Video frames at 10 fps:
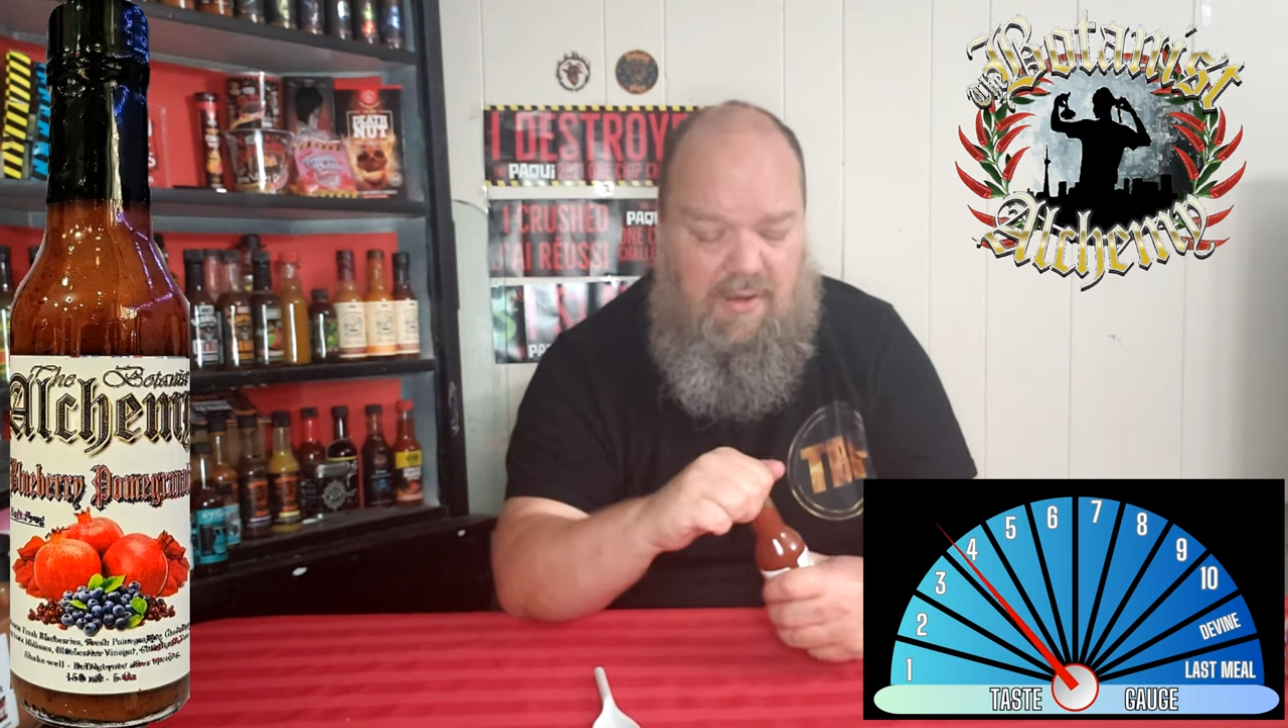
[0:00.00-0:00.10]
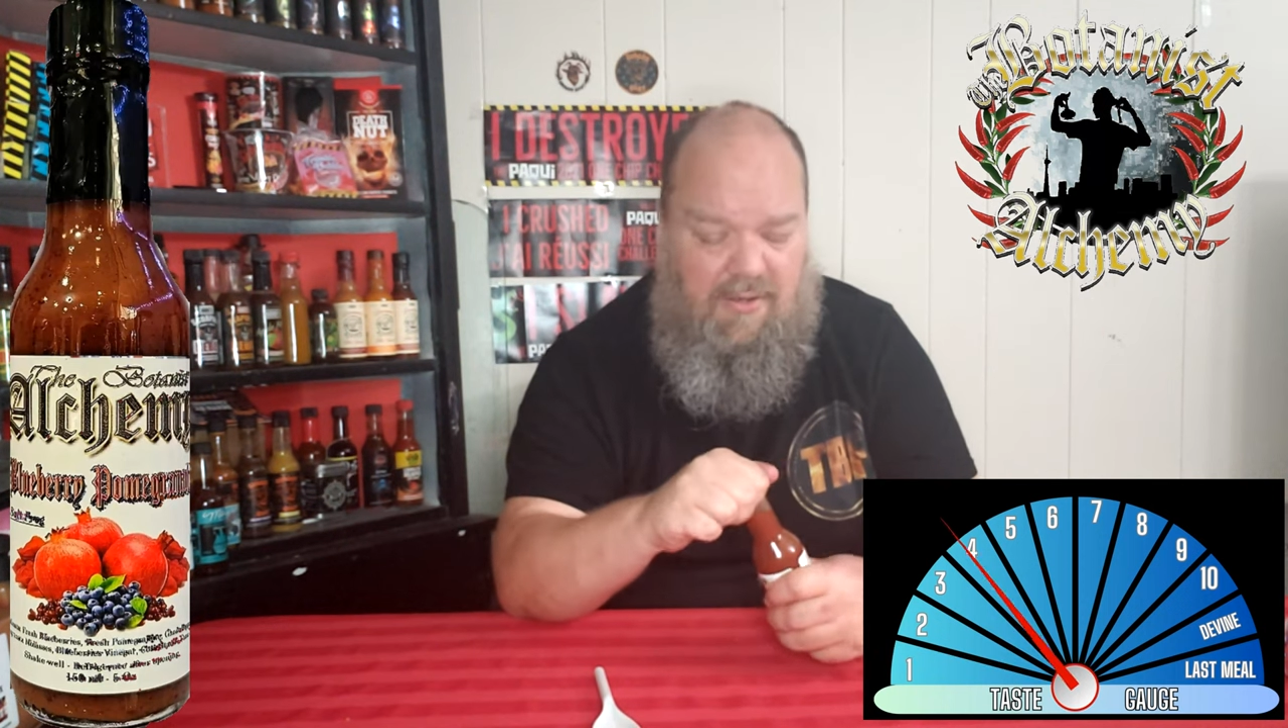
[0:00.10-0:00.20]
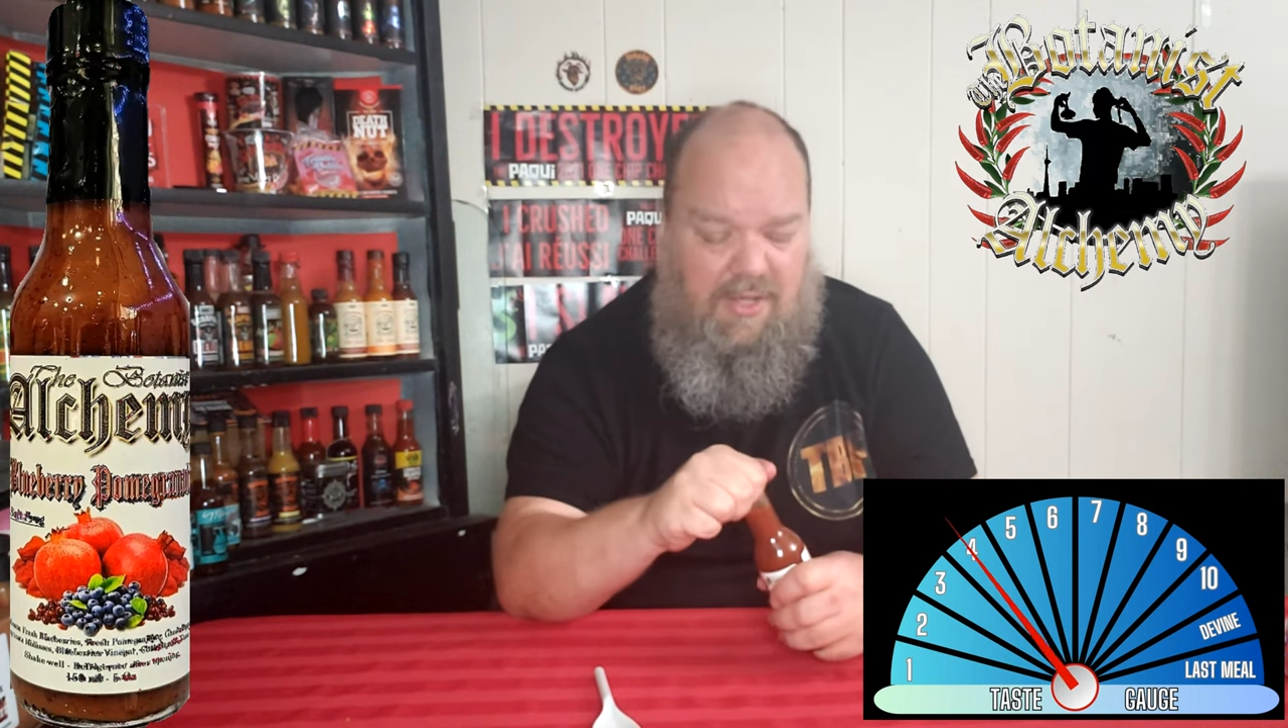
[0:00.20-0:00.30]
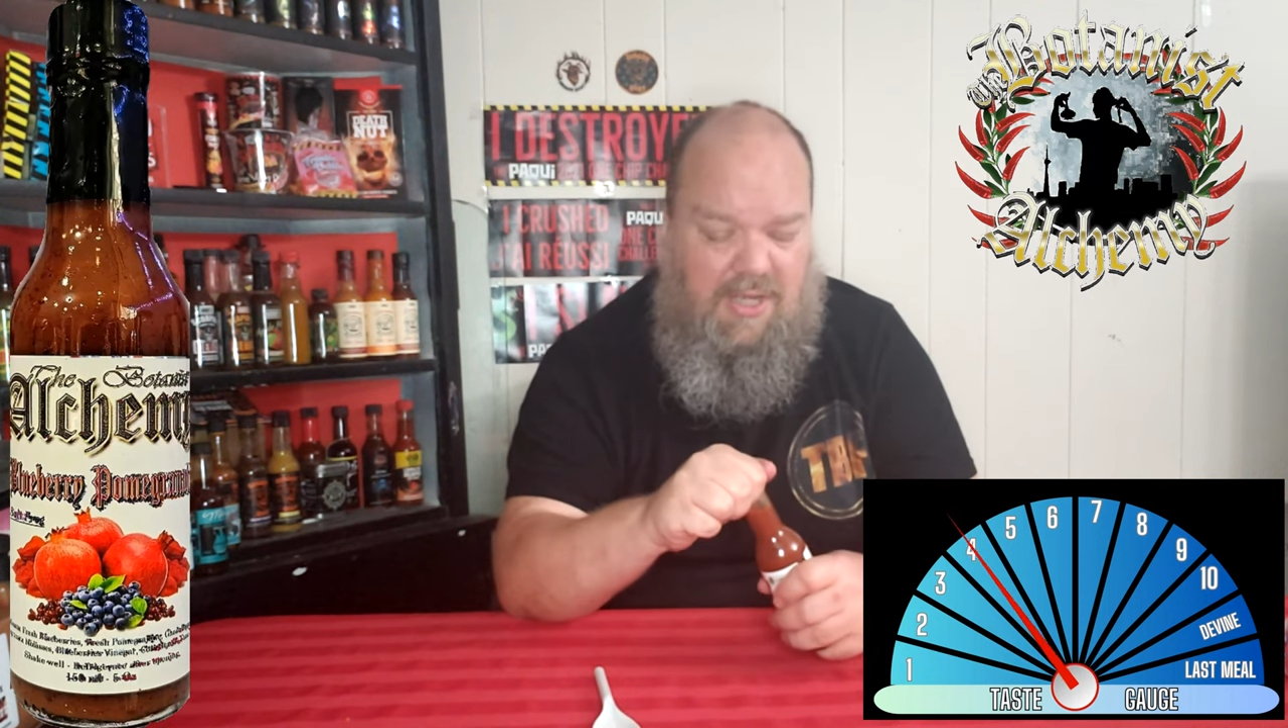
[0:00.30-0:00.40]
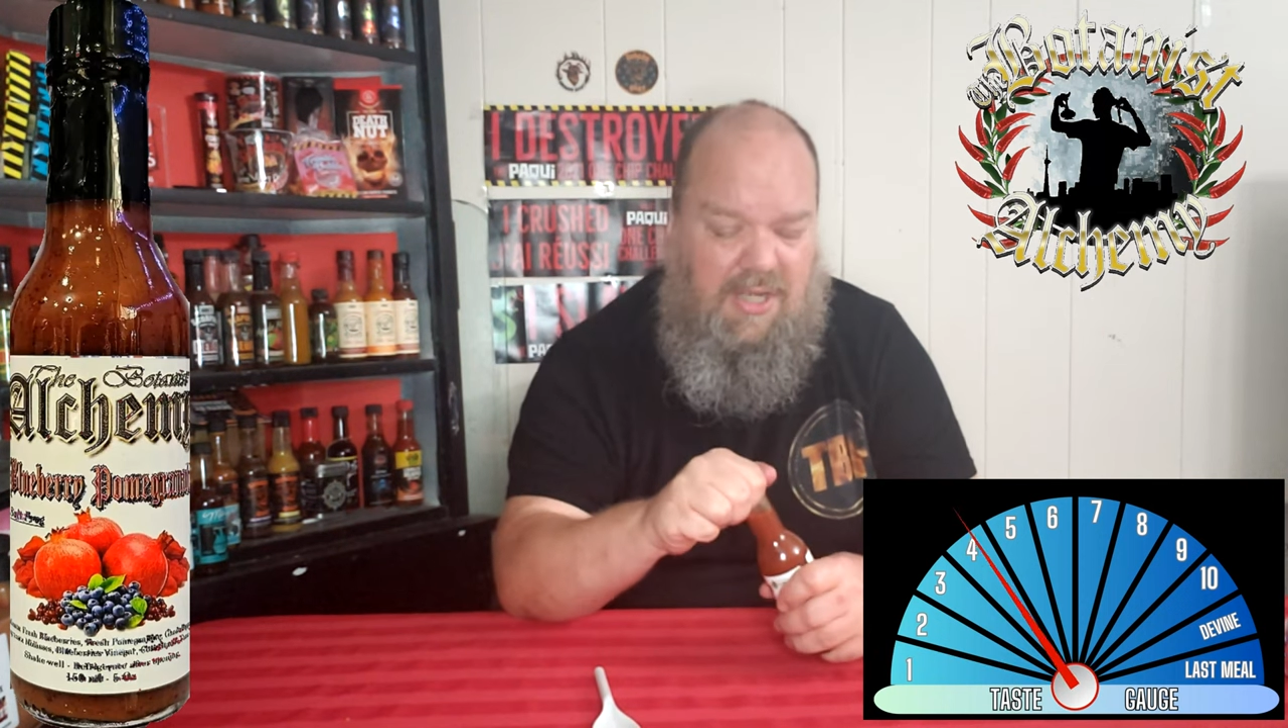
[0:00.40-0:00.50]

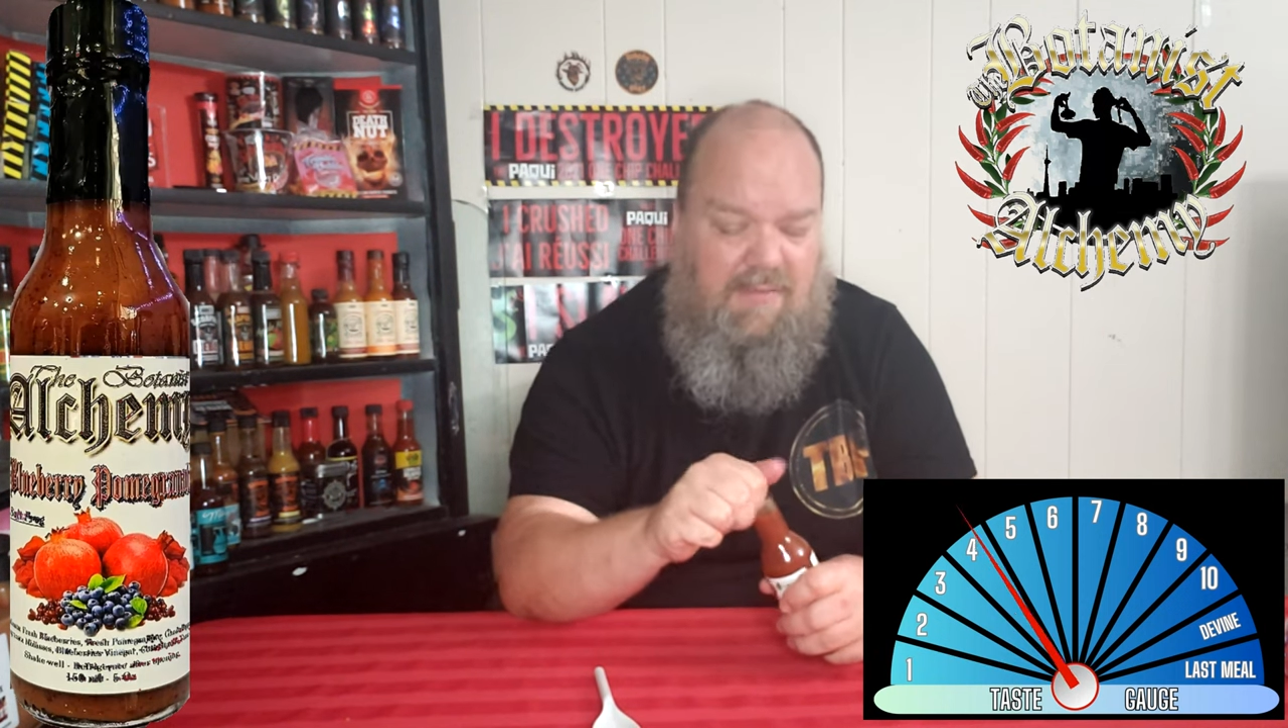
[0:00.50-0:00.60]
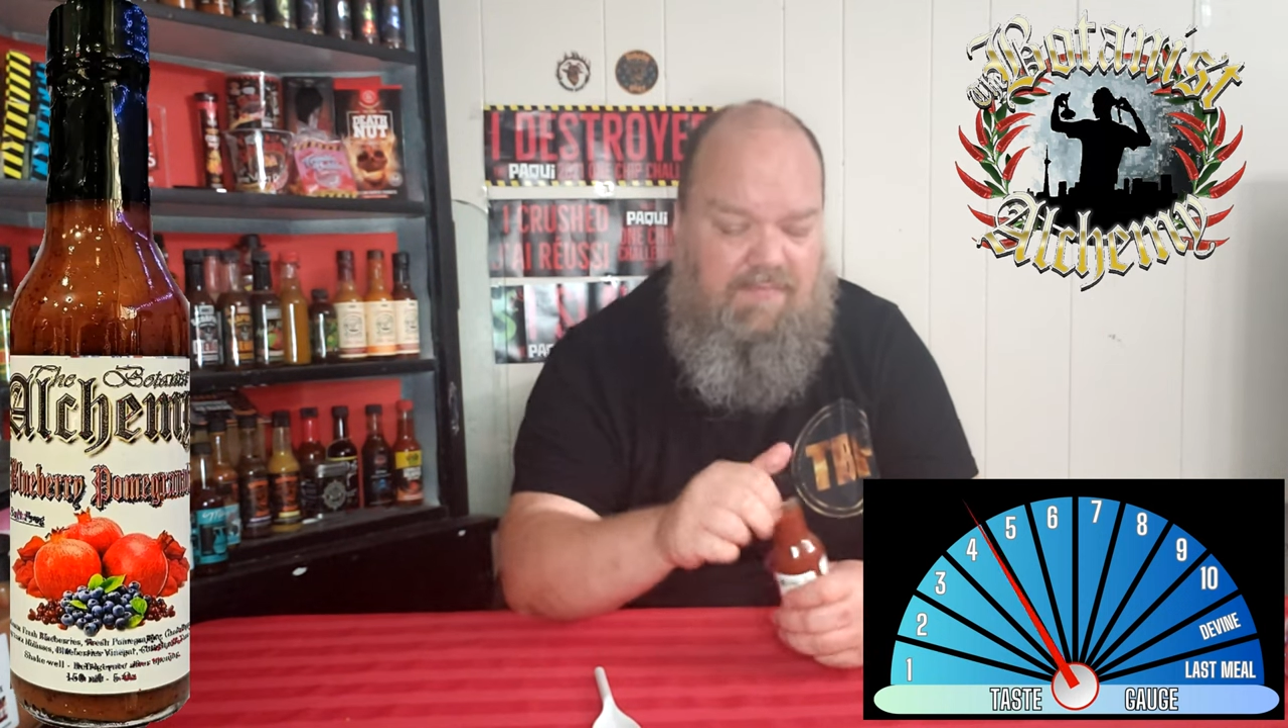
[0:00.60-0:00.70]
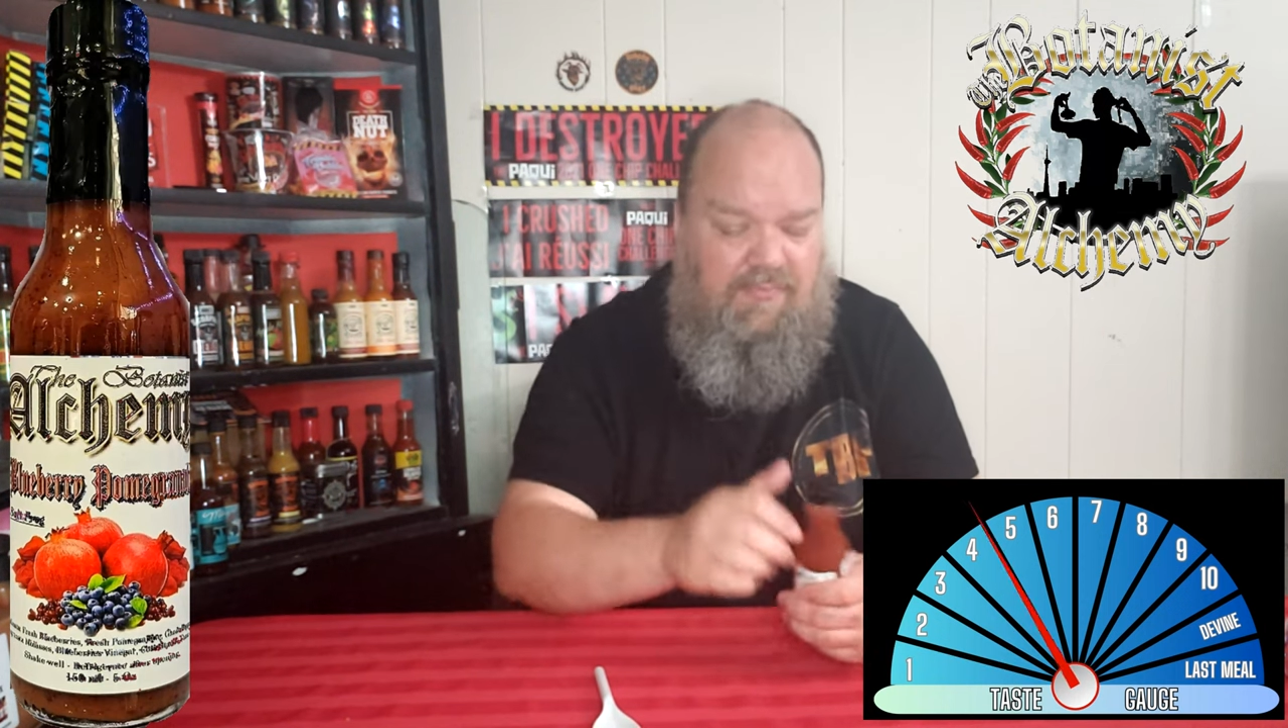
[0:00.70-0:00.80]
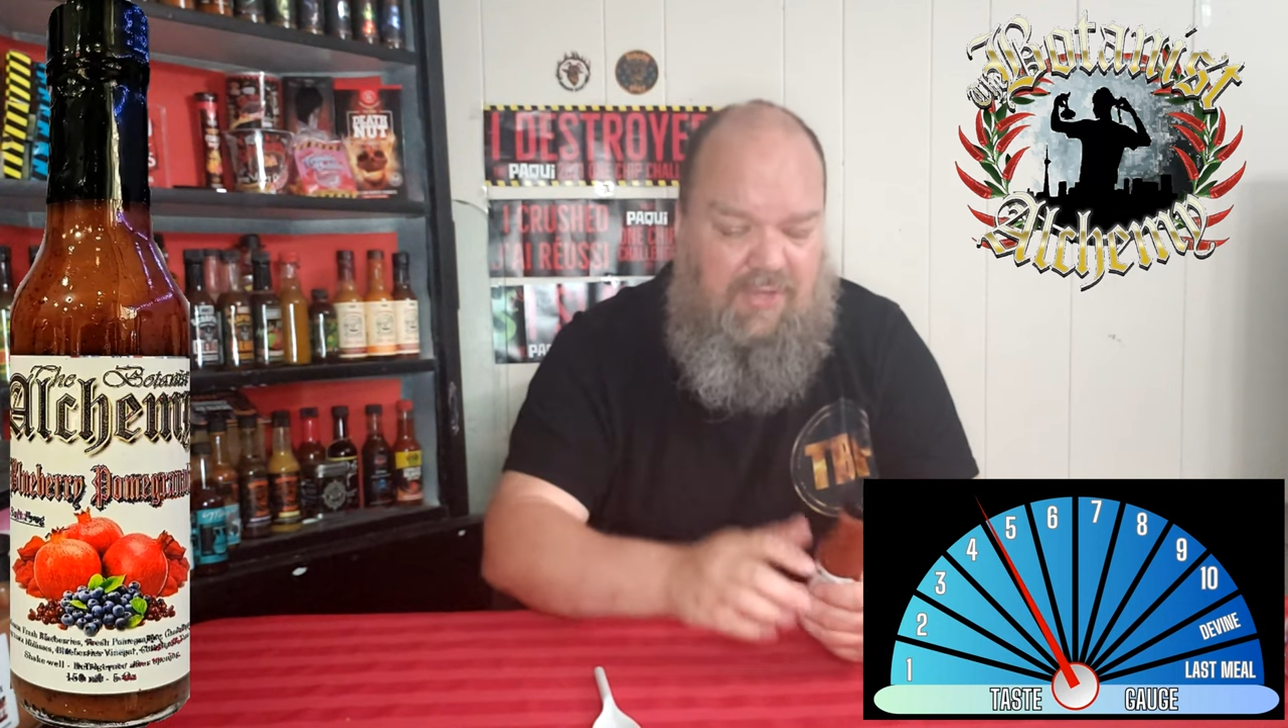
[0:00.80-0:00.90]
on the heat.